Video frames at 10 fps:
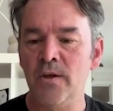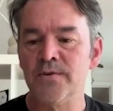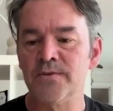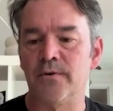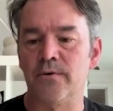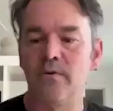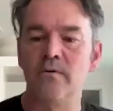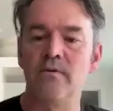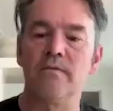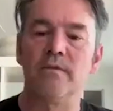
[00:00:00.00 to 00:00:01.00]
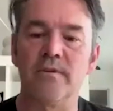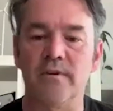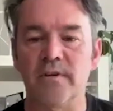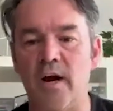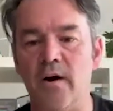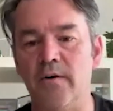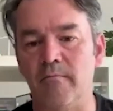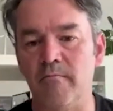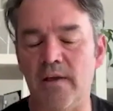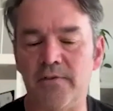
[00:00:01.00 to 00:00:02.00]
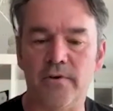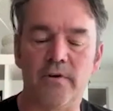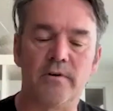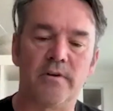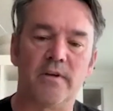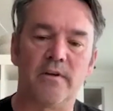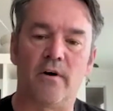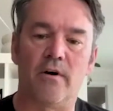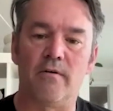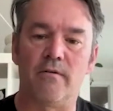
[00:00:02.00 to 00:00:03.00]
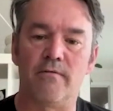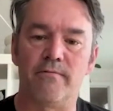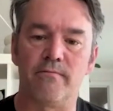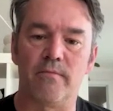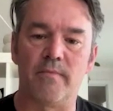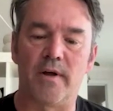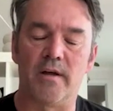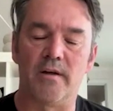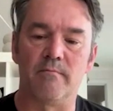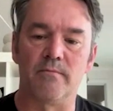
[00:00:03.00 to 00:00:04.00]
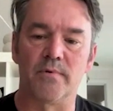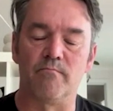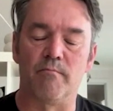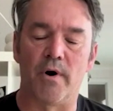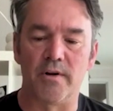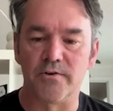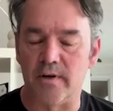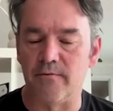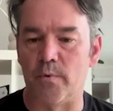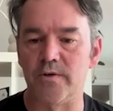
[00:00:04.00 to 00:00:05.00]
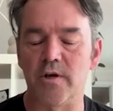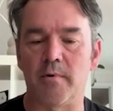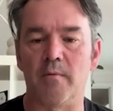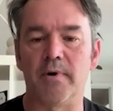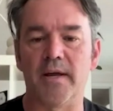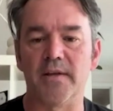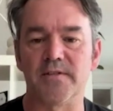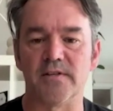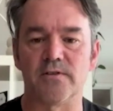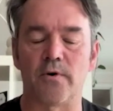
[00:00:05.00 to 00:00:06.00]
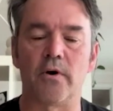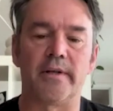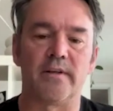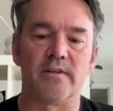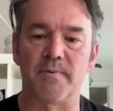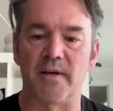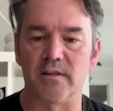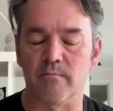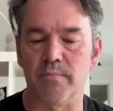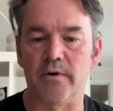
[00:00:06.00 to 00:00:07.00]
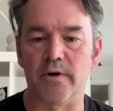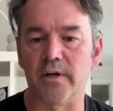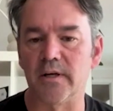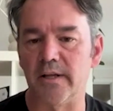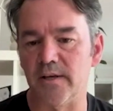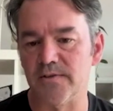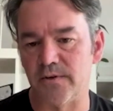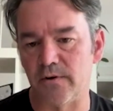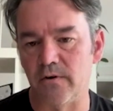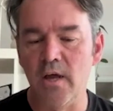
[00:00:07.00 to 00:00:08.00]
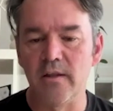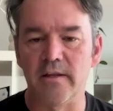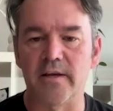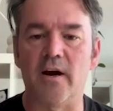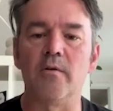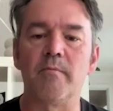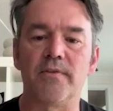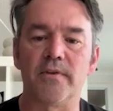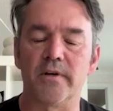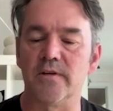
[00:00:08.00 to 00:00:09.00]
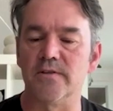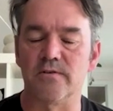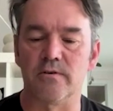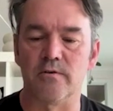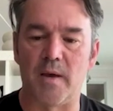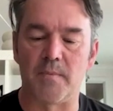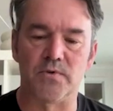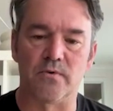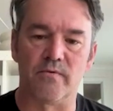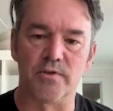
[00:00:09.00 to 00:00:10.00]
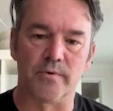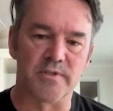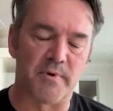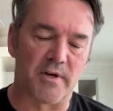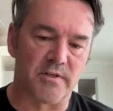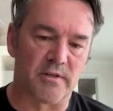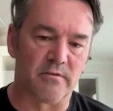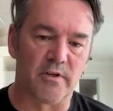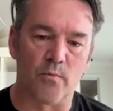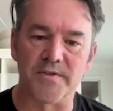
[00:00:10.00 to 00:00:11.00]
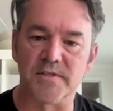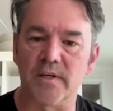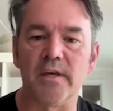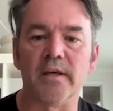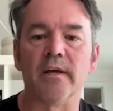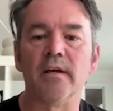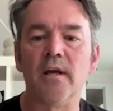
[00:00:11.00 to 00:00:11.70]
So the current method of monitoring for wind turbine blades is to only inspect them periodically. So the current method is to perhaps do a visual inspection once a year.